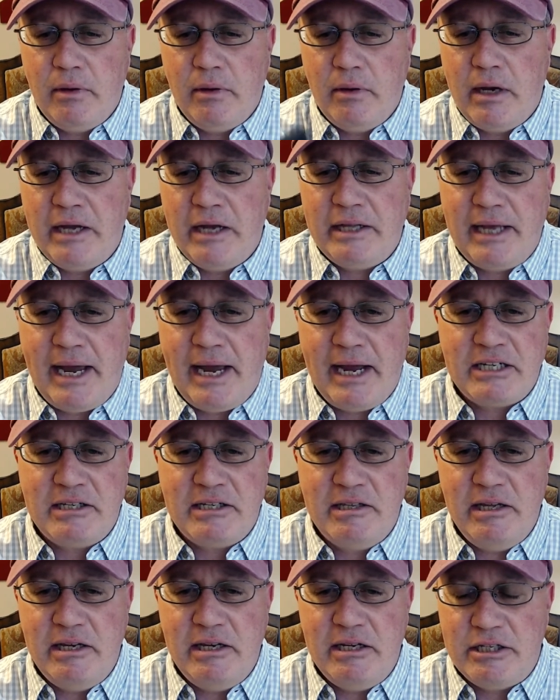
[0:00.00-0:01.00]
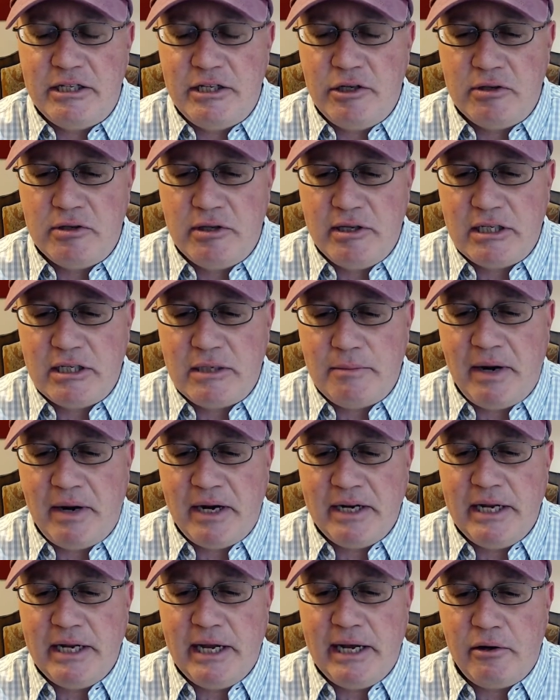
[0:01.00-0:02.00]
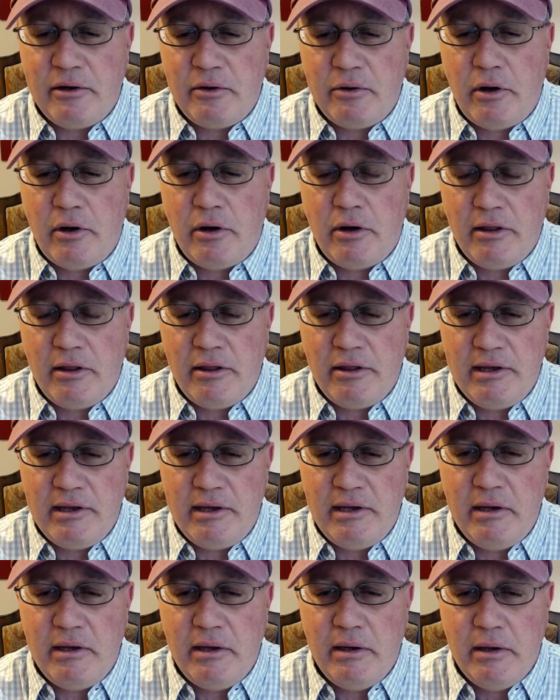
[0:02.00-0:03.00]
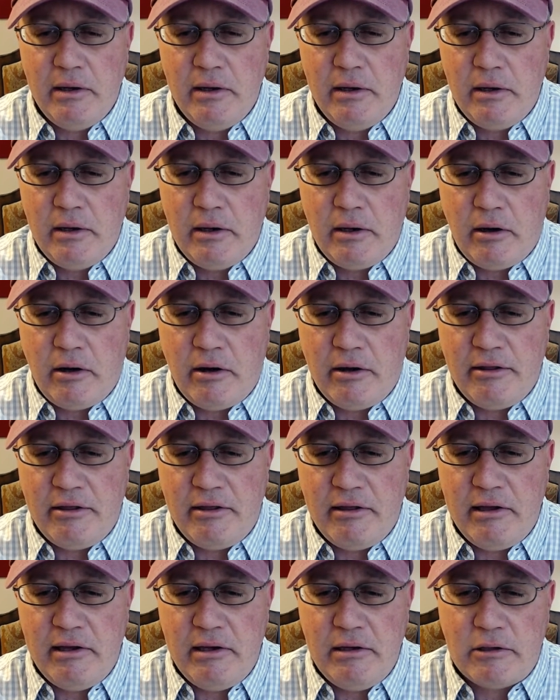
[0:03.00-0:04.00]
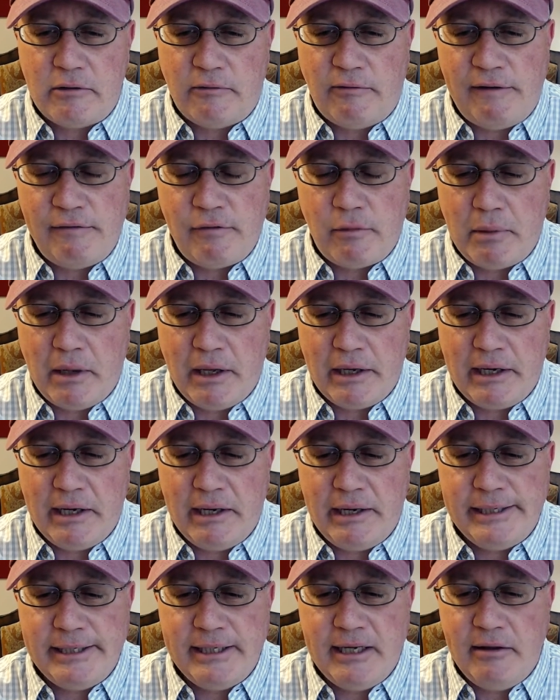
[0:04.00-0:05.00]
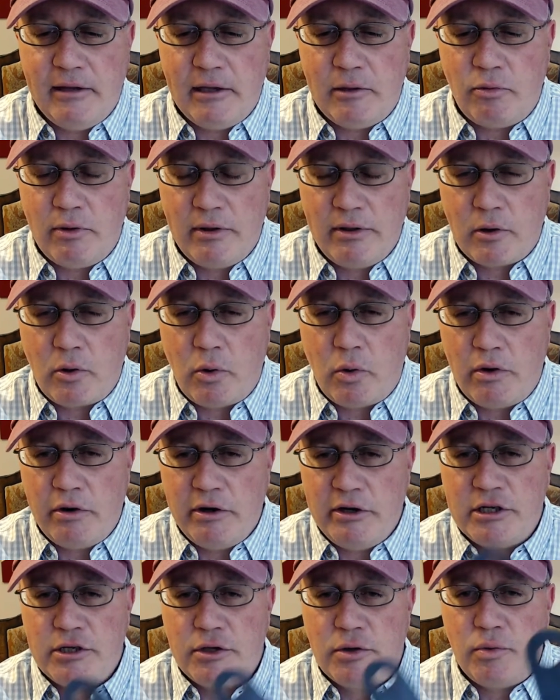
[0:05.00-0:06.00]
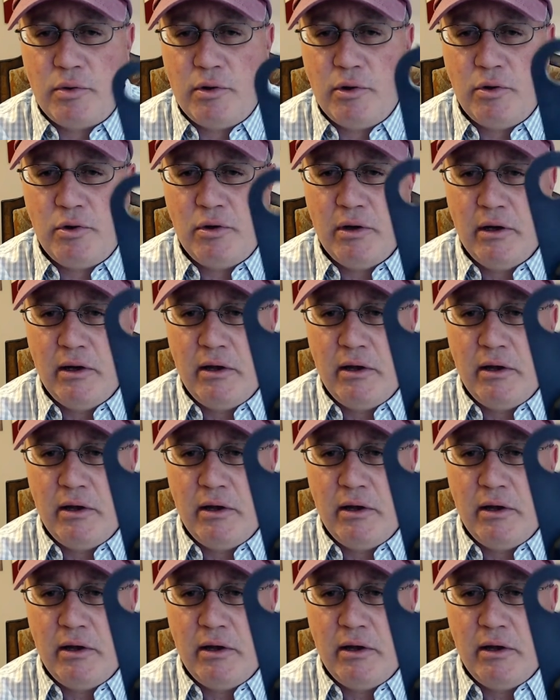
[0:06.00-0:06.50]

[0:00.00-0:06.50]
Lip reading: attach these, use these to bite down on the survival blanket, and then run the cordage through